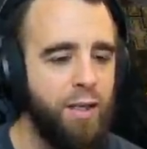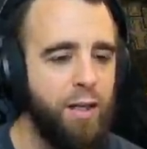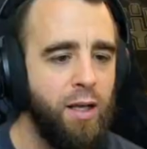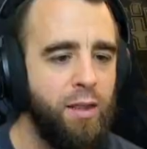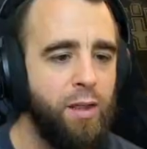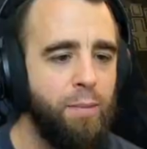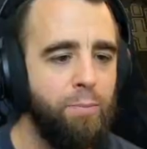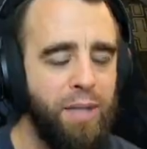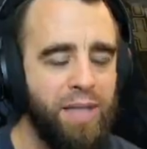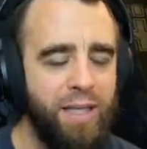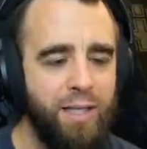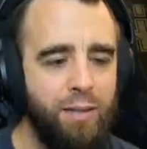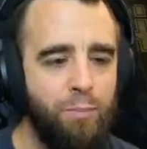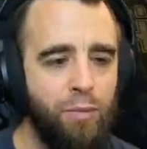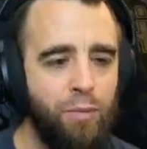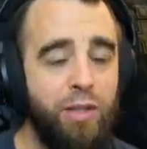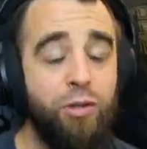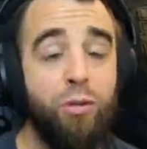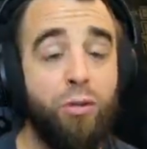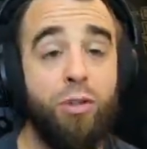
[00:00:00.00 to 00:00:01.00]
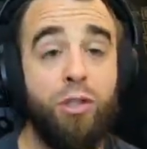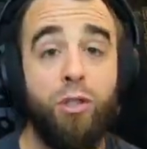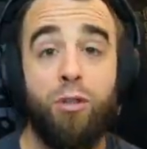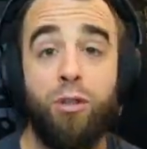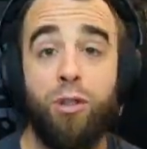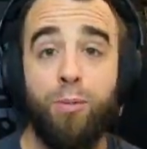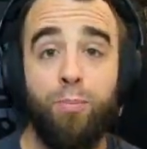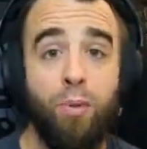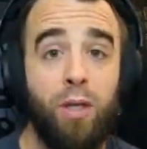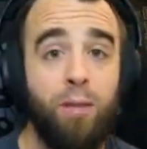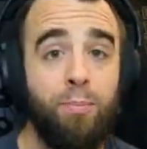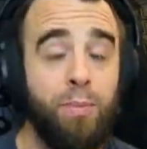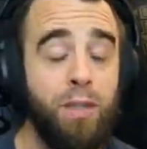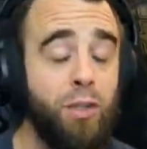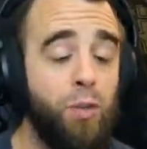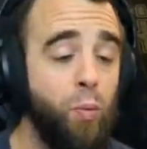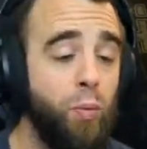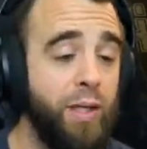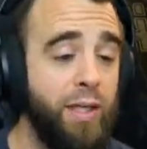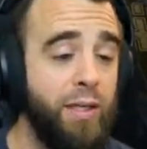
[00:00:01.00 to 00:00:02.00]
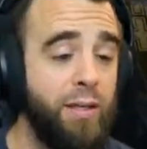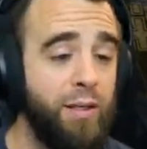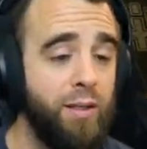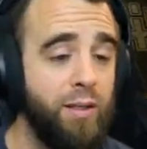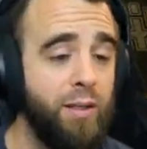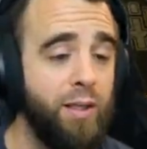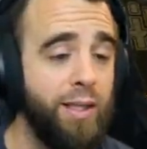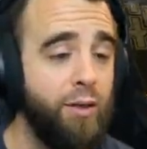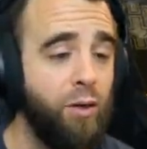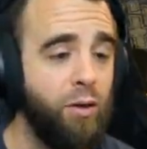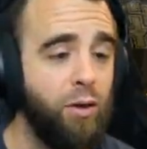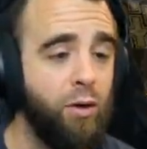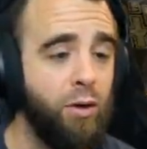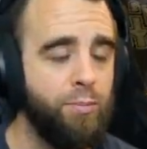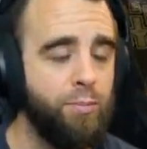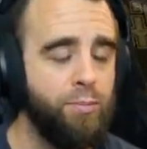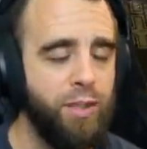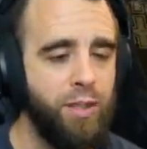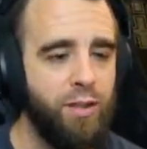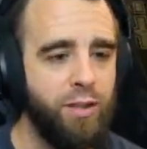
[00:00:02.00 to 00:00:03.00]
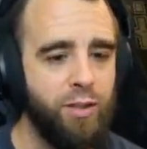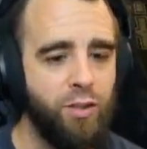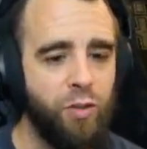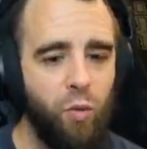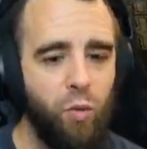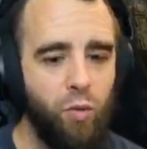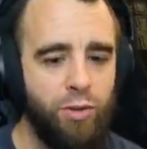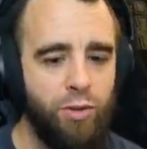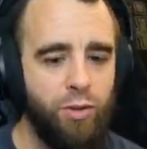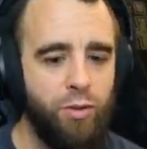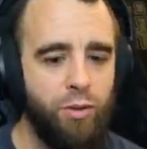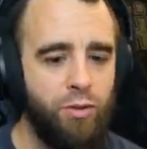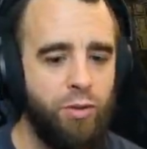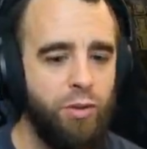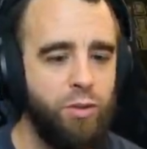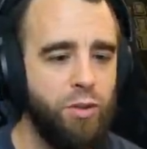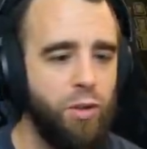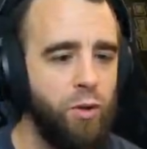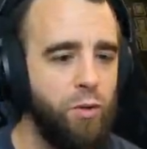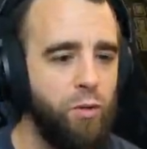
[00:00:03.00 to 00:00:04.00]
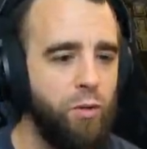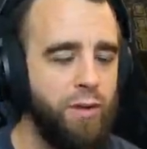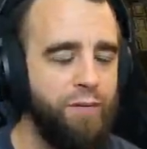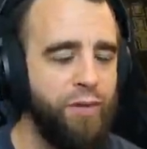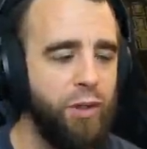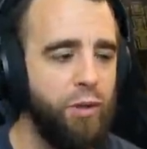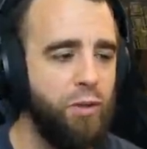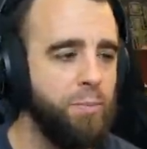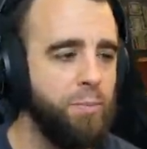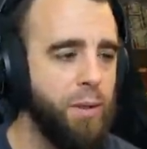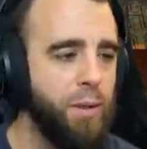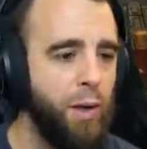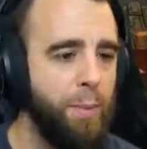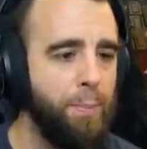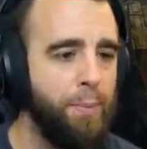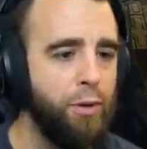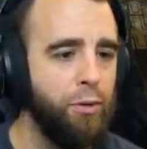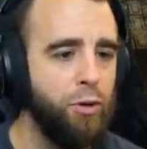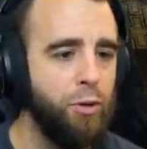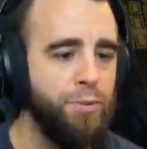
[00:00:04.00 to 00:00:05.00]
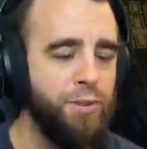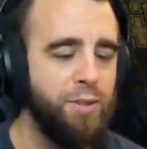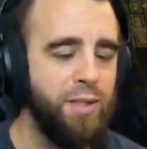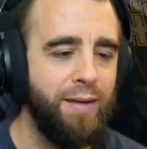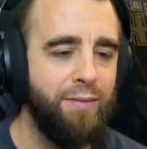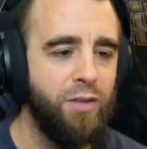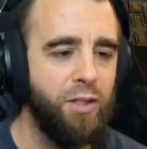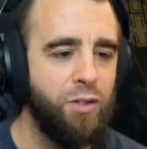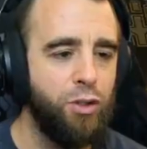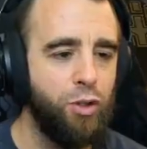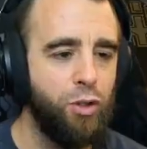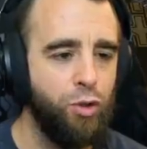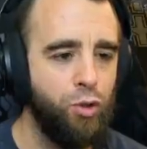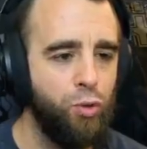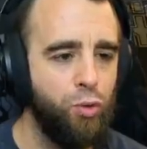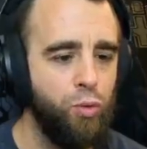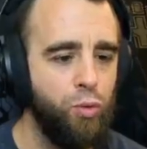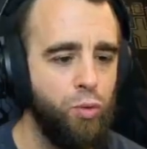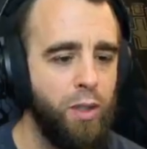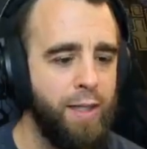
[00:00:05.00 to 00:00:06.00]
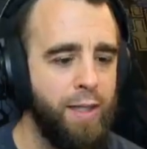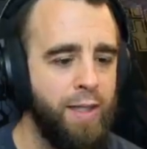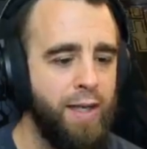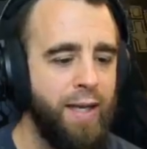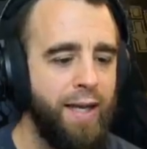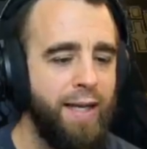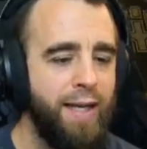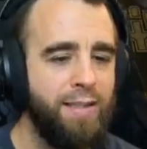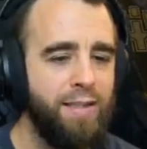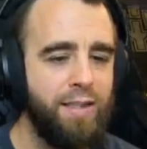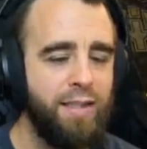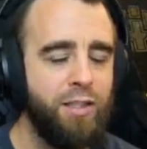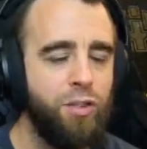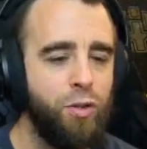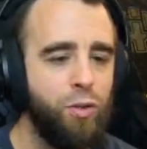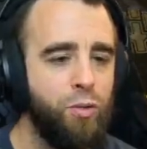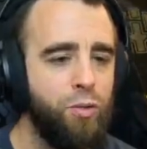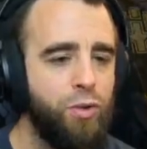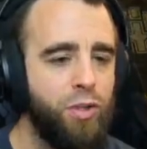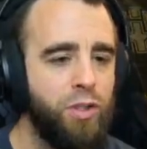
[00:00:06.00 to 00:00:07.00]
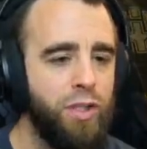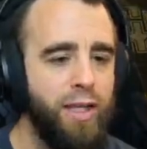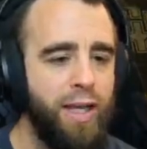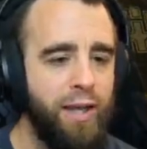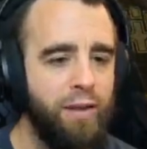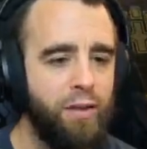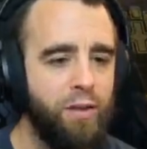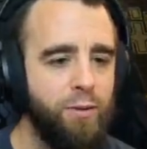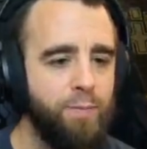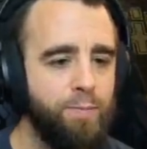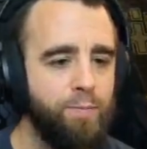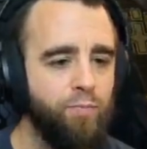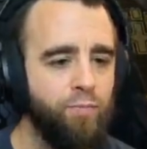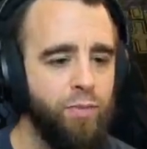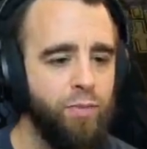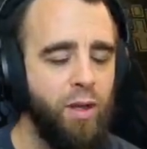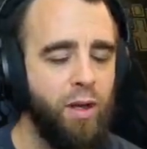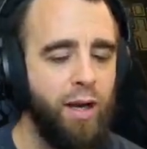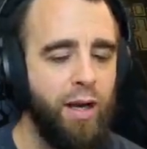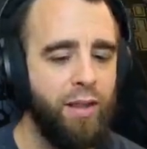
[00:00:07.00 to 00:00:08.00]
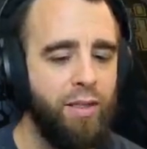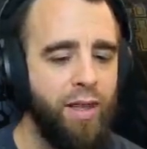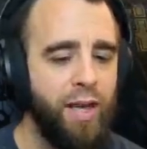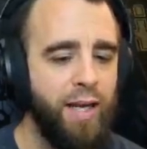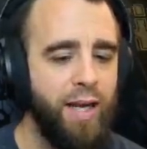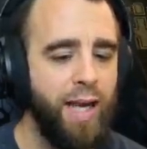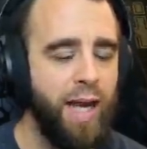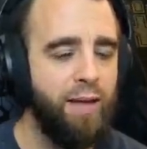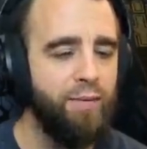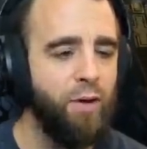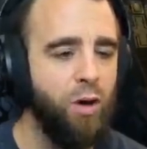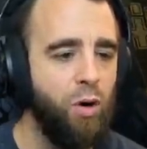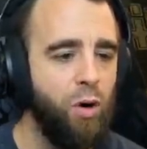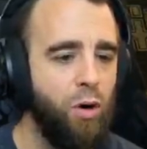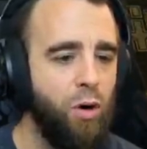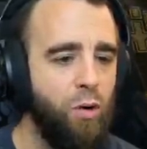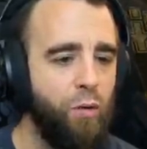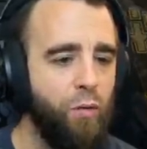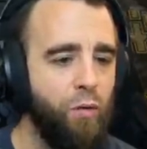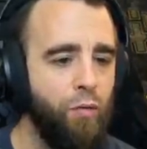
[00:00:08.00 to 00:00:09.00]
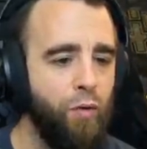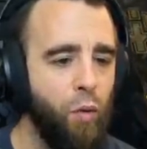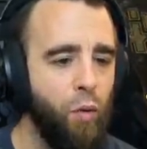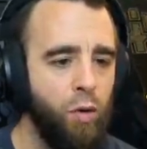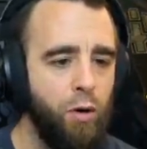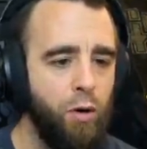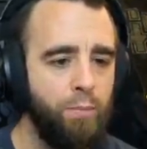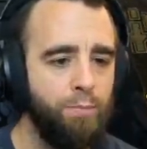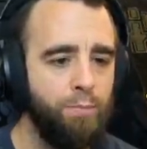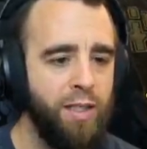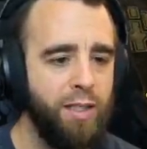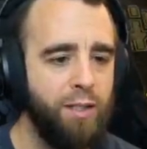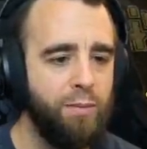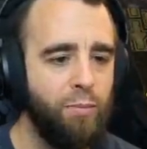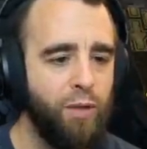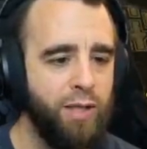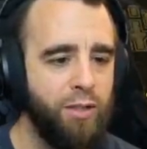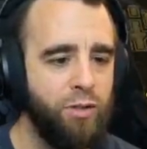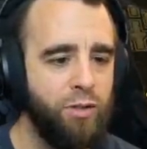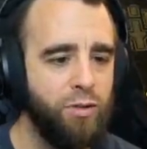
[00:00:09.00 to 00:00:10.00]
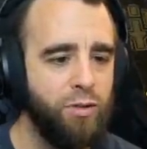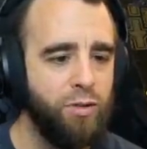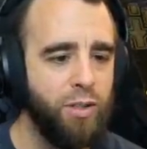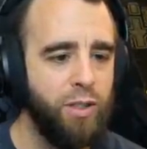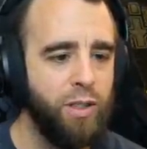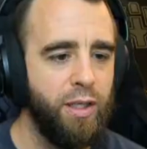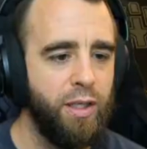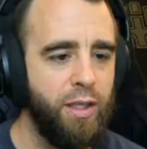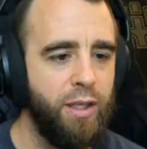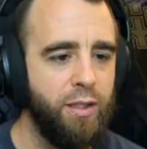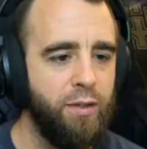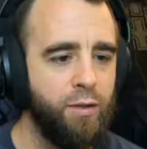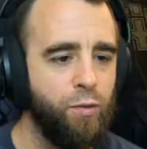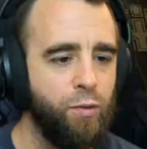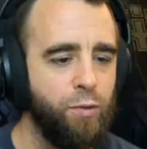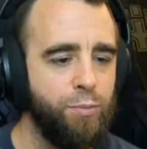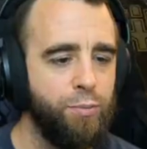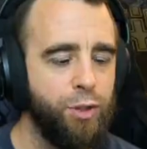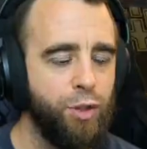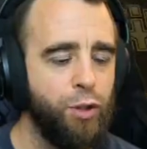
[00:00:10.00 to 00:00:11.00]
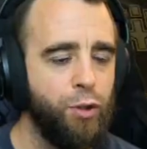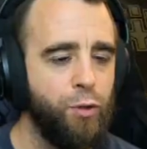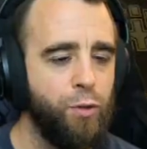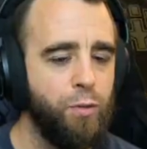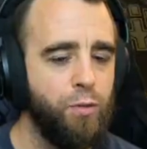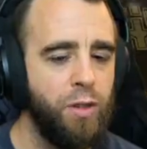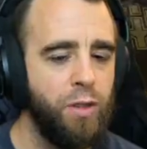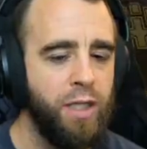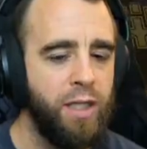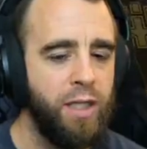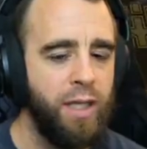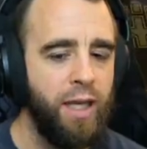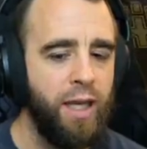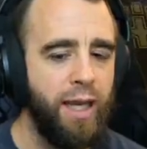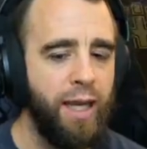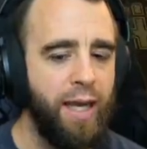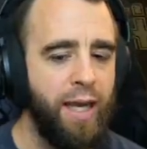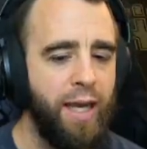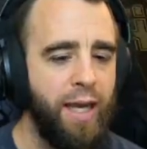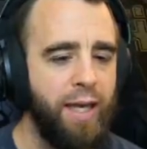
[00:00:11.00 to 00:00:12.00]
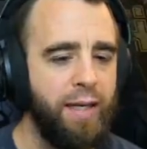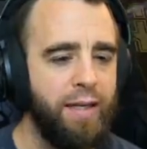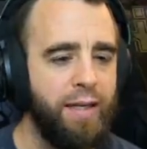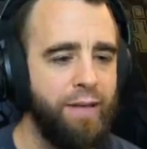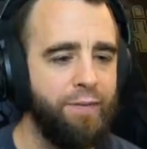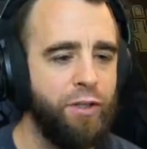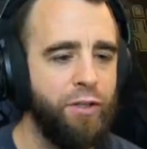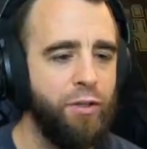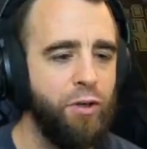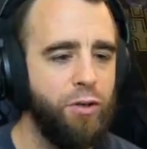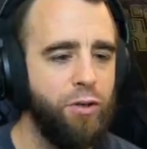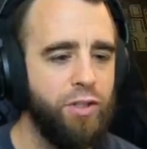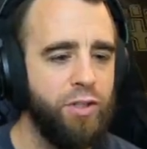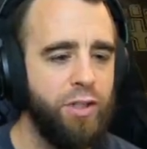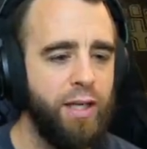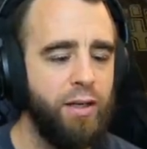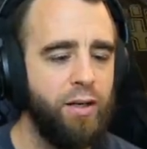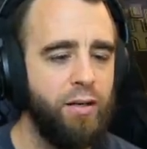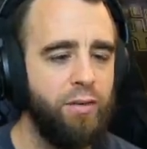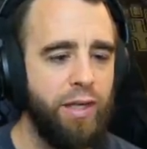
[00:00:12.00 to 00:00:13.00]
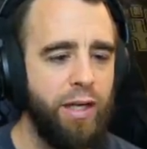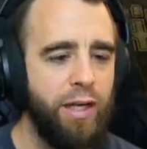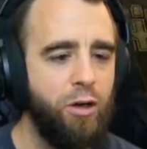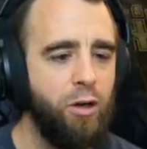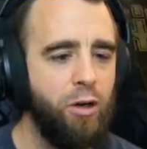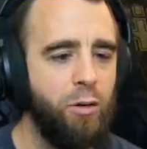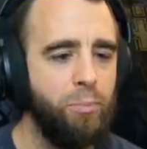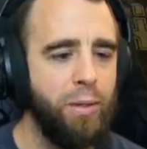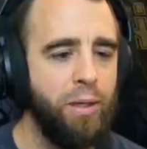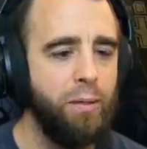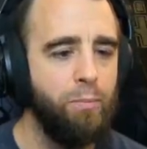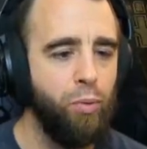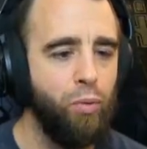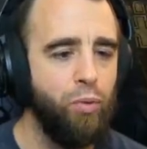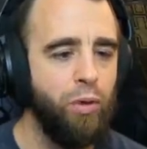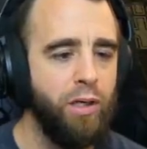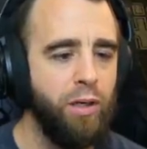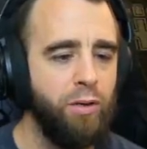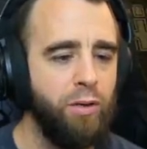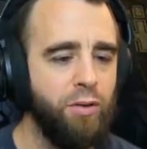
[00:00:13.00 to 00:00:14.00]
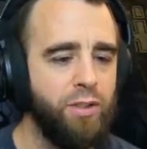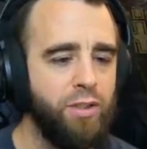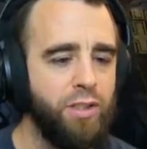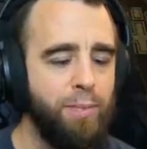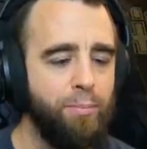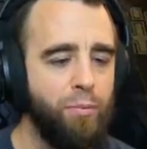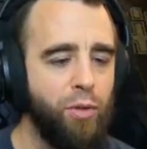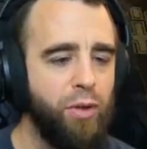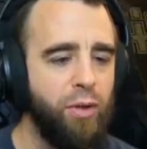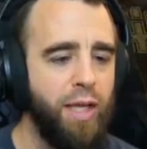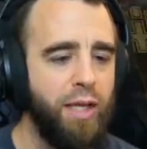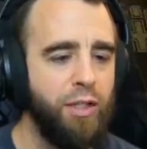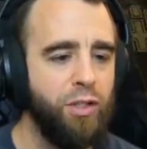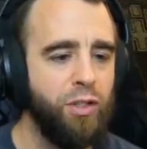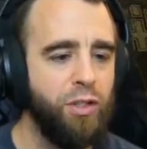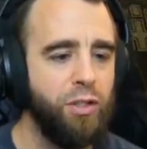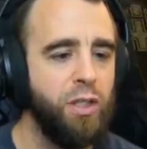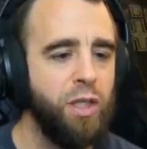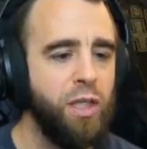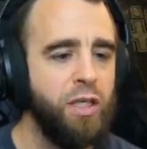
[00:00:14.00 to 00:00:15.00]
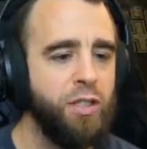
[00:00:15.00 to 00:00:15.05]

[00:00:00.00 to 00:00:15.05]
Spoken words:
The medium lasers are split between the arms and the torsos. So if you look at my weapon groups, I have the 2 AC2s together. I then have all 4 medium lasers in group 2. And if you notice there, they all pinpoint on the same location.